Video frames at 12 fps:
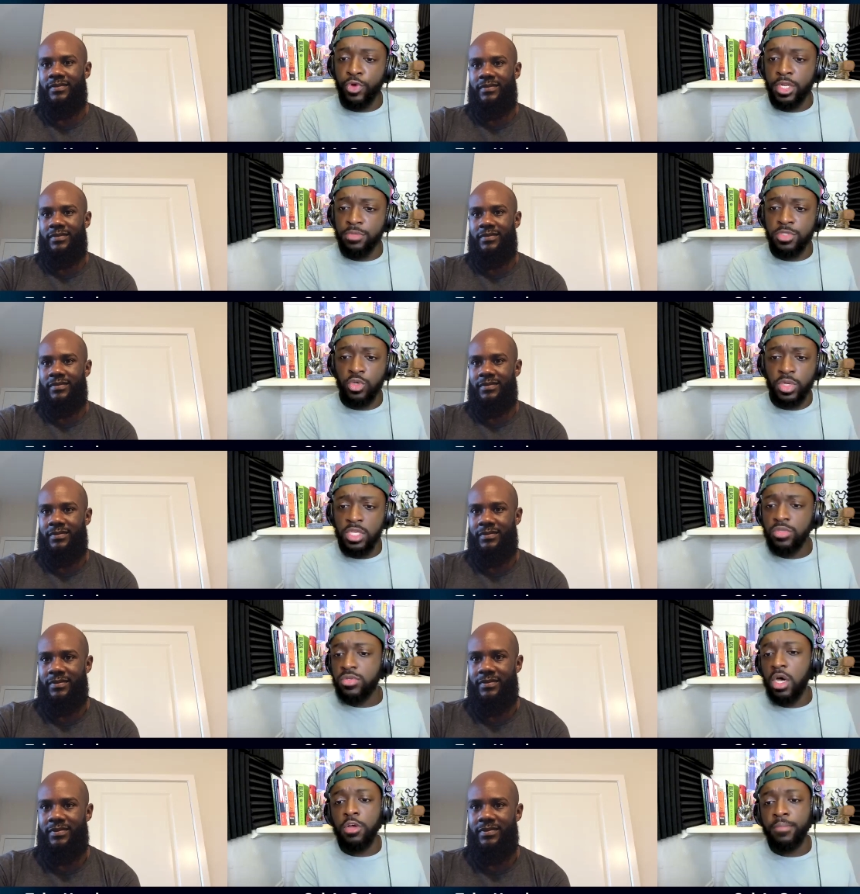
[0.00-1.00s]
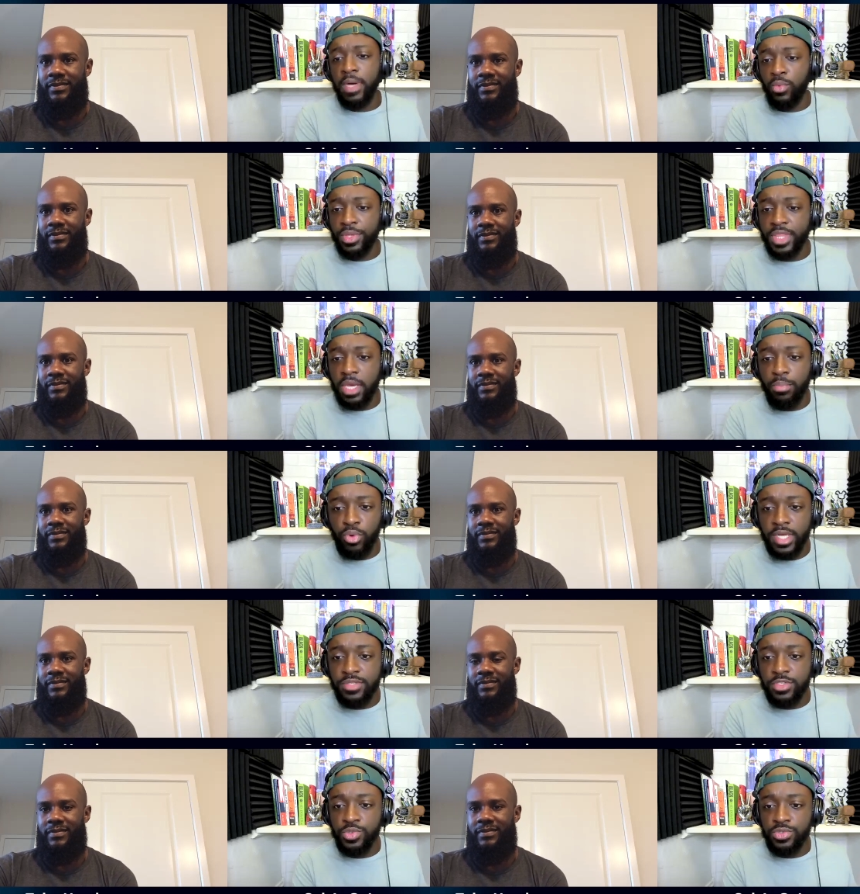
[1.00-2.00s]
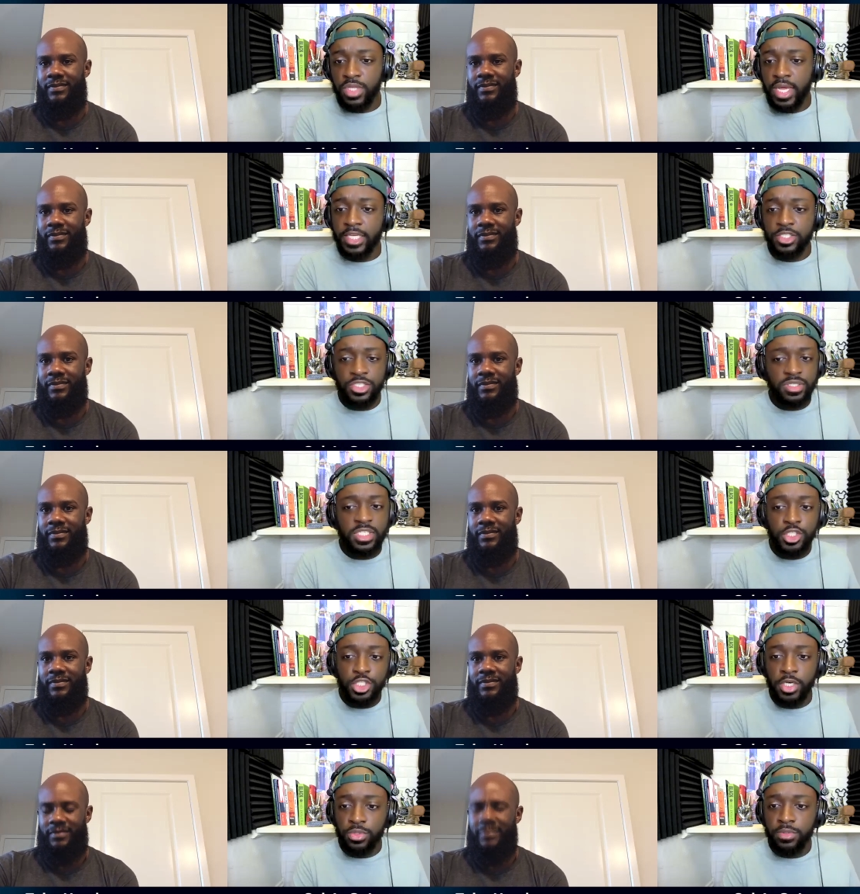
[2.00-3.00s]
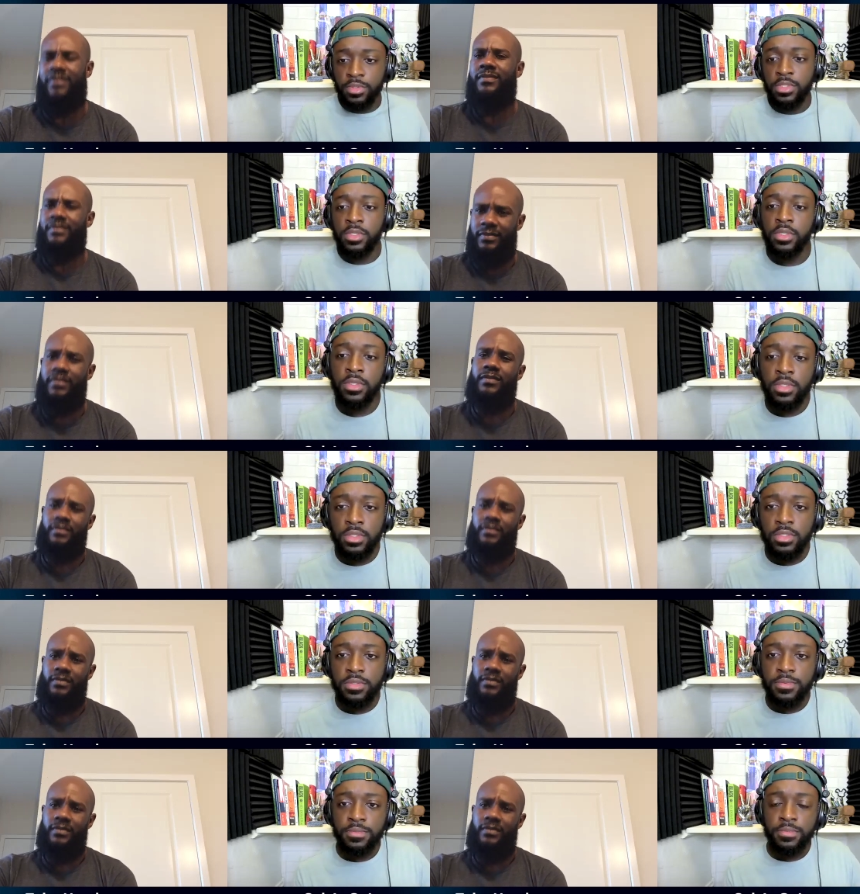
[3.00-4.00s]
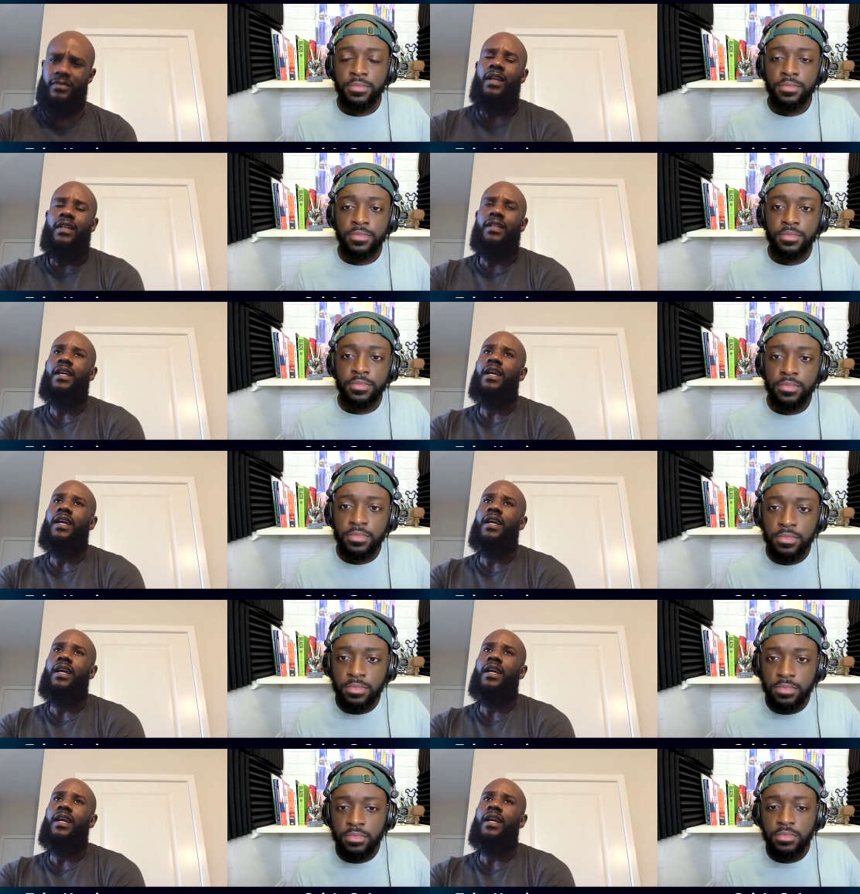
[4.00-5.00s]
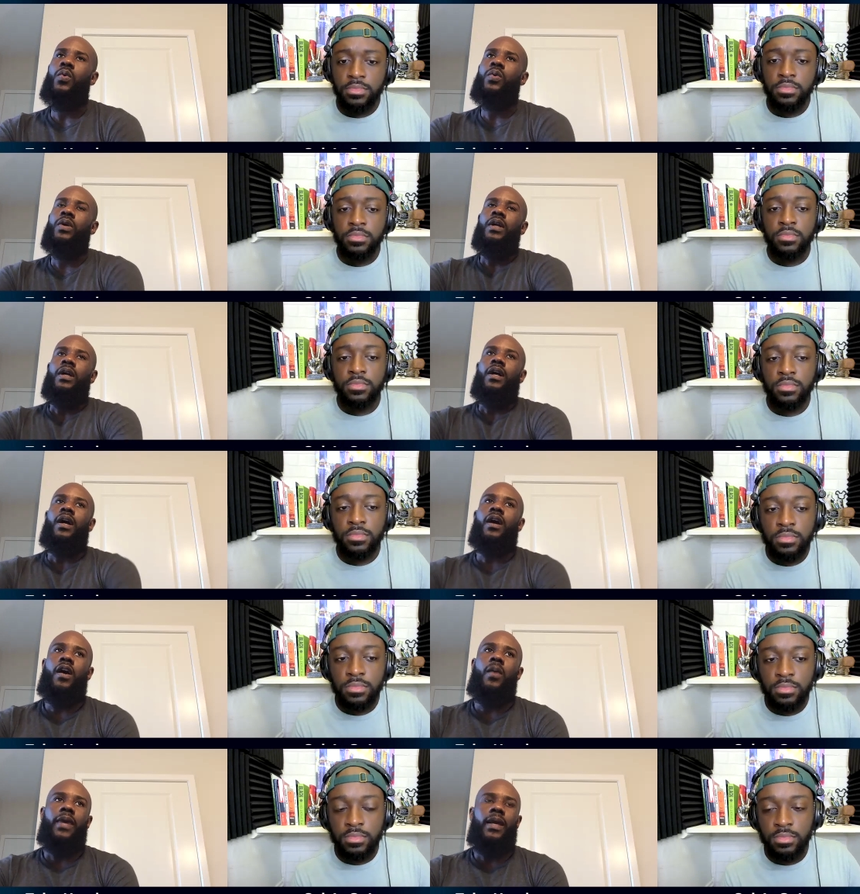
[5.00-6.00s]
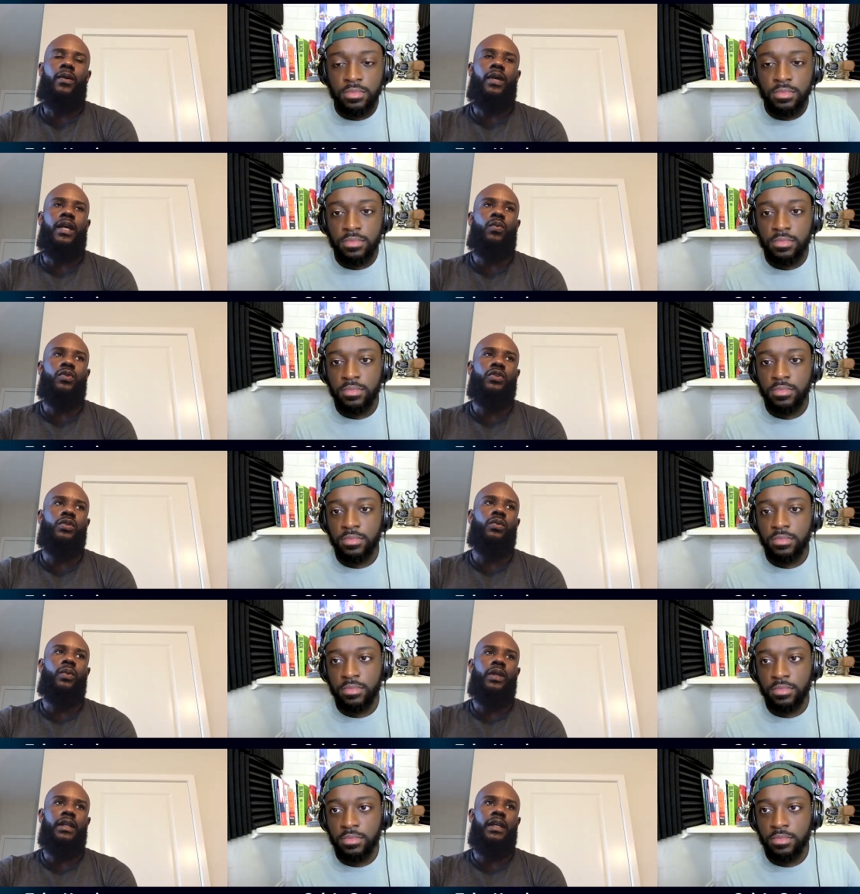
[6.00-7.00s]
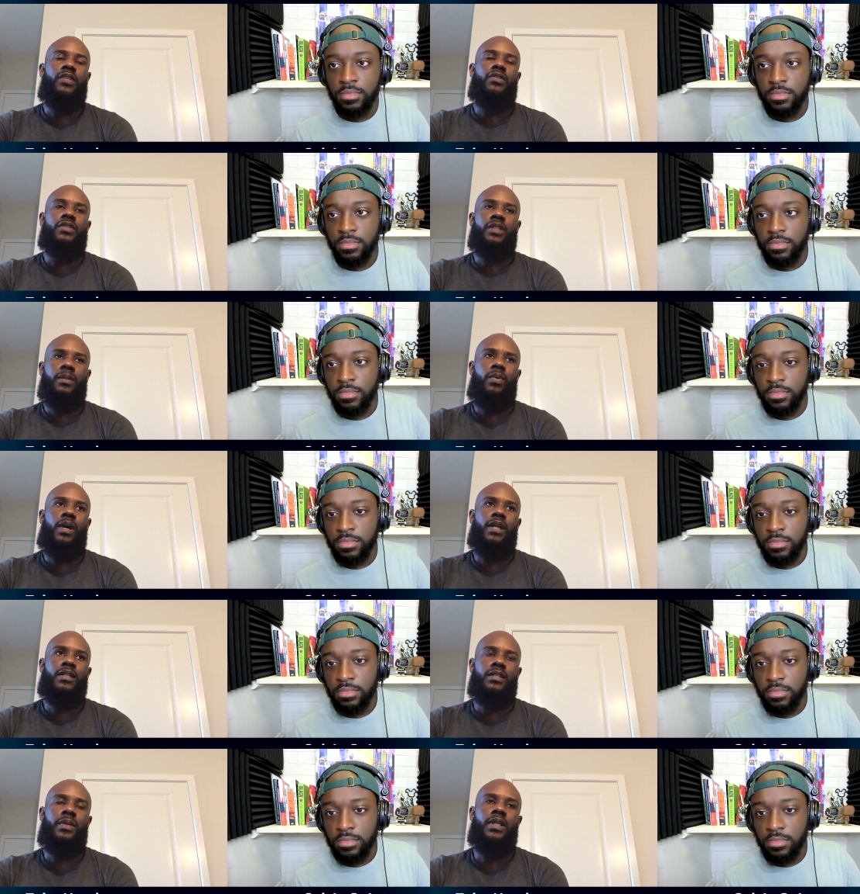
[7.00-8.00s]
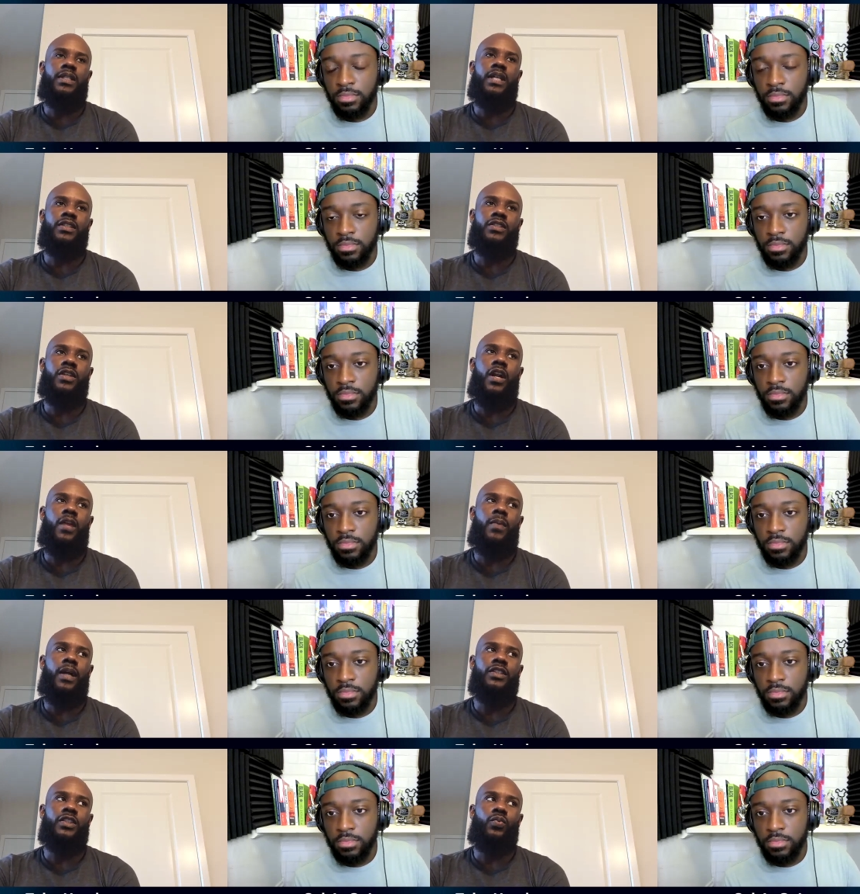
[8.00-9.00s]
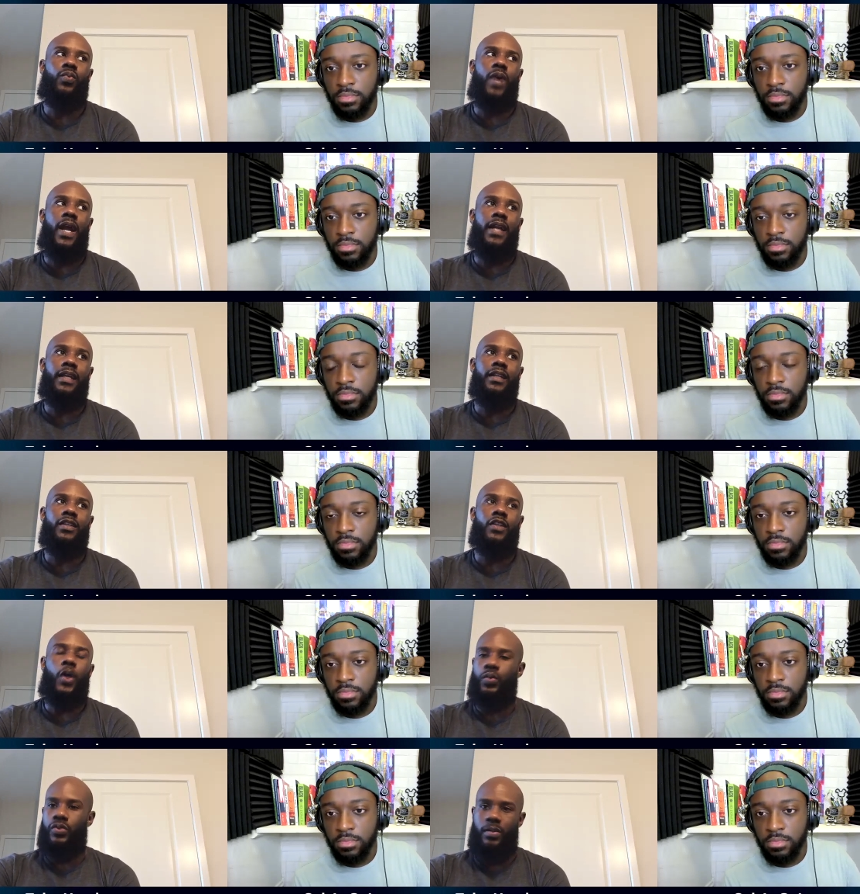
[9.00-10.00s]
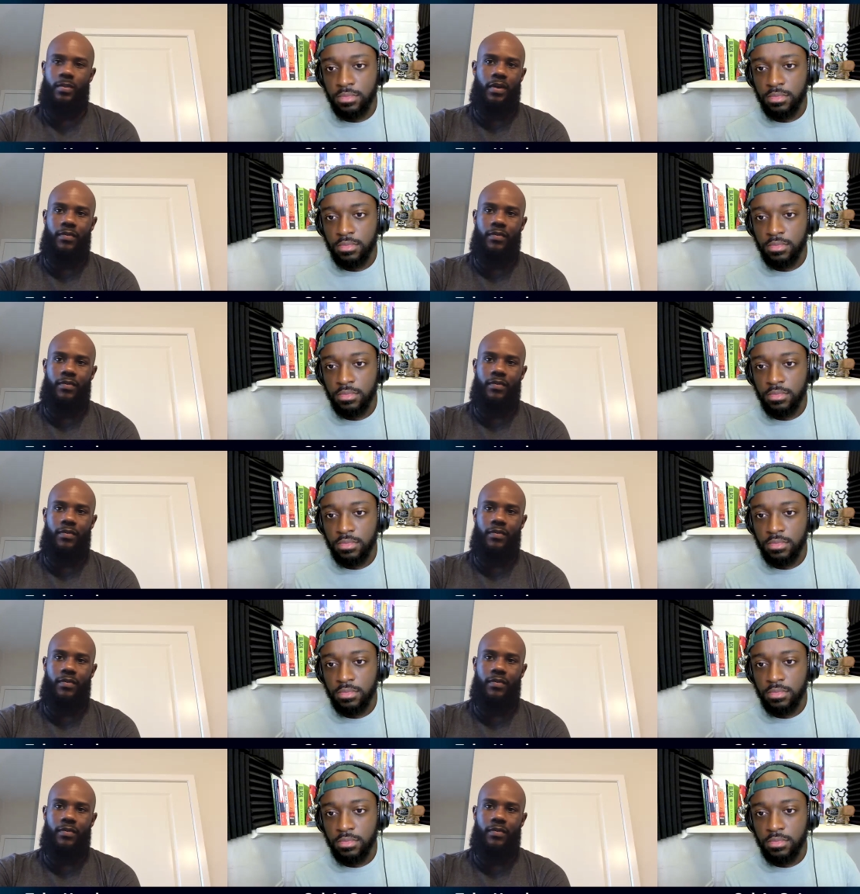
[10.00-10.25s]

Speaker 1: freedom. So can you talk about what that process was like, just in general?
Speaker 2: Yeah, so um, it, it was a really interesting process because I started by just writing notes on